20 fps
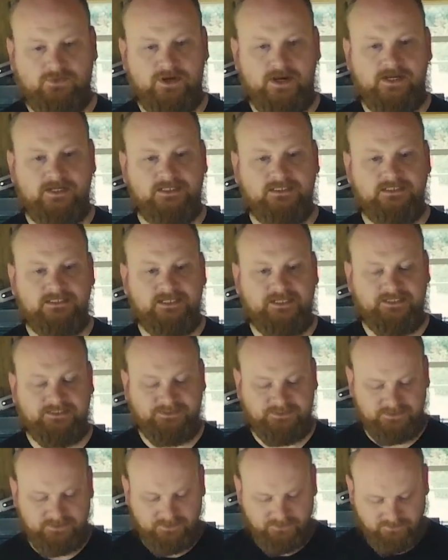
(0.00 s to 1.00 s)
grinding
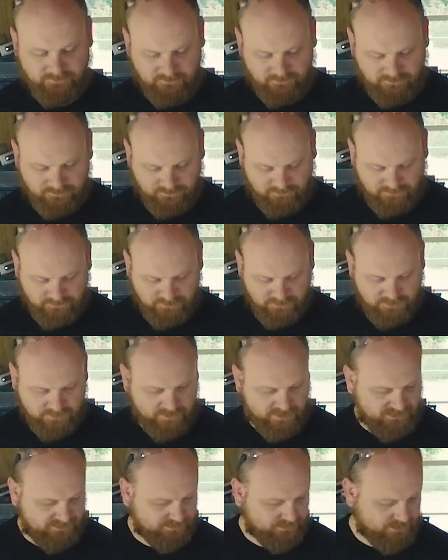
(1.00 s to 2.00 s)
disc.
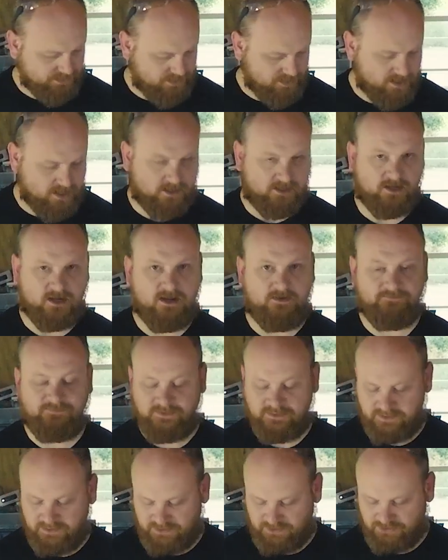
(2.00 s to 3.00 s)
And that's going to knock
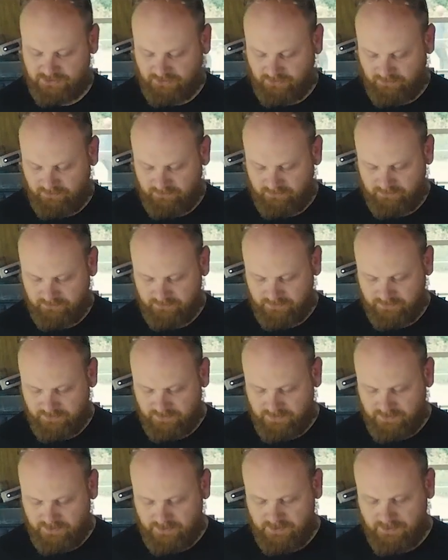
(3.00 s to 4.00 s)
off the initial.
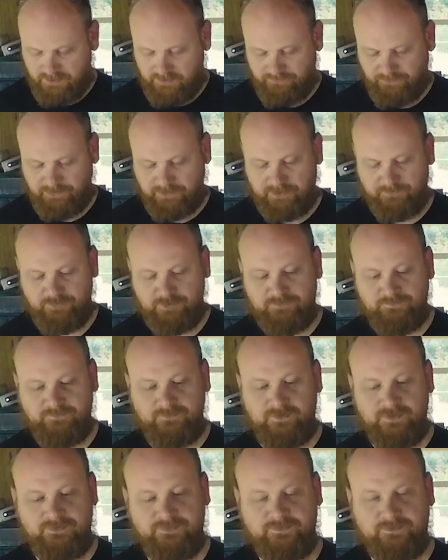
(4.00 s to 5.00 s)
Then we're going to
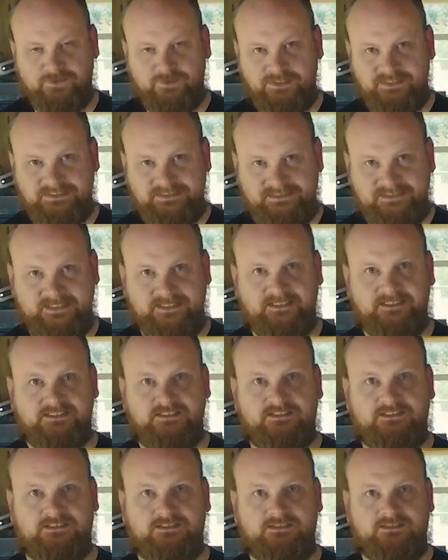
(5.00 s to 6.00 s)
move to a
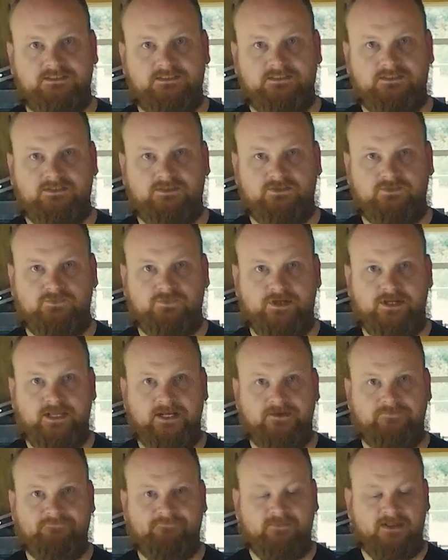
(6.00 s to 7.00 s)
36
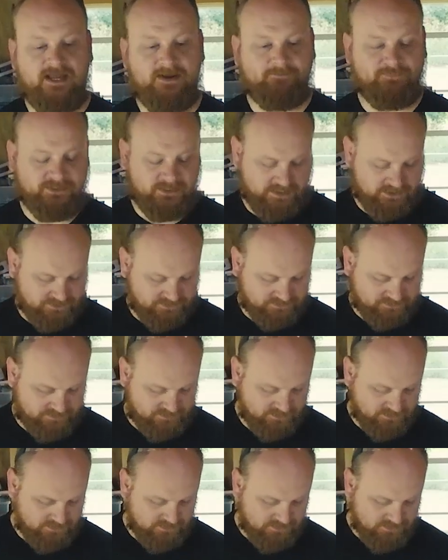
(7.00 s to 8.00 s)
grit flap
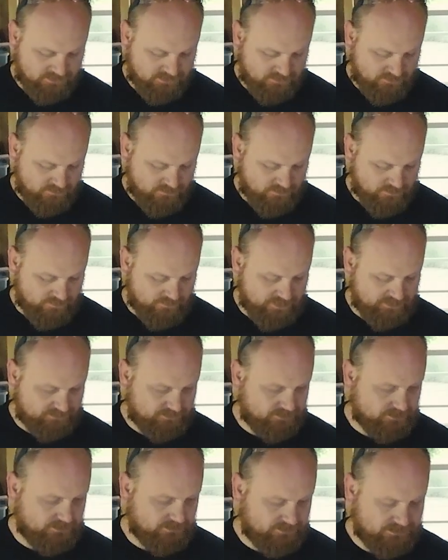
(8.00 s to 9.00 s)
disc. And
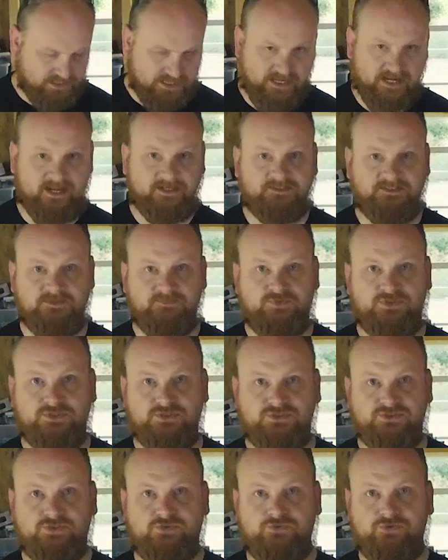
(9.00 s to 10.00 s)
that's going to take out some
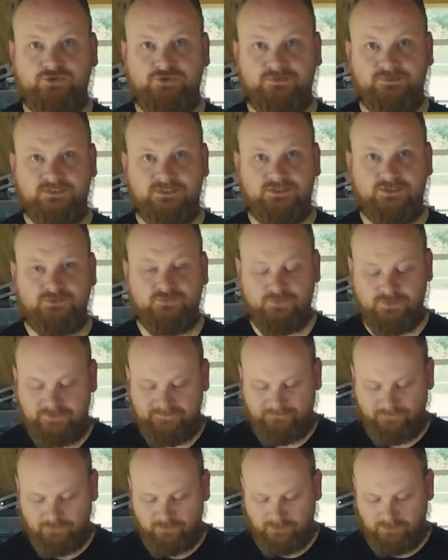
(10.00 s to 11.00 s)
of those grooves that the
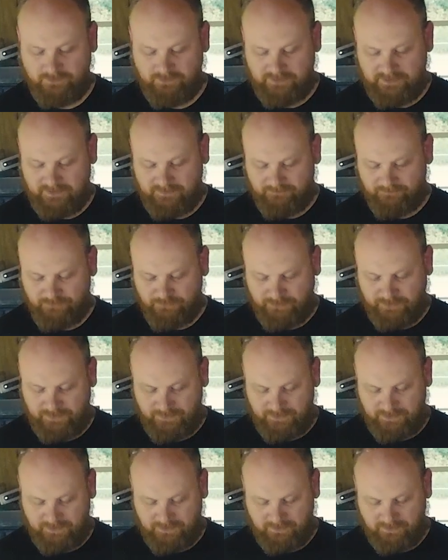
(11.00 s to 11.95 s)
24 grit put in